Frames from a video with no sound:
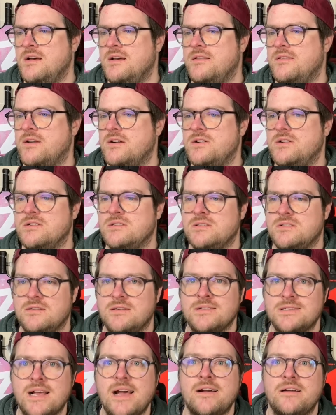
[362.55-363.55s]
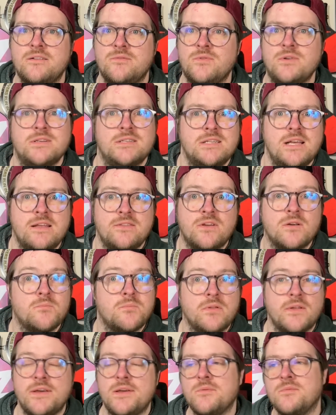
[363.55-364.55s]
They're just exactly what he said. They're
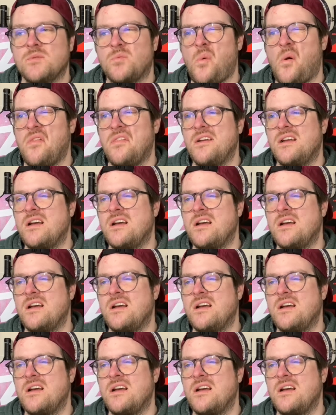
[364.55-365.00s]
playing with what the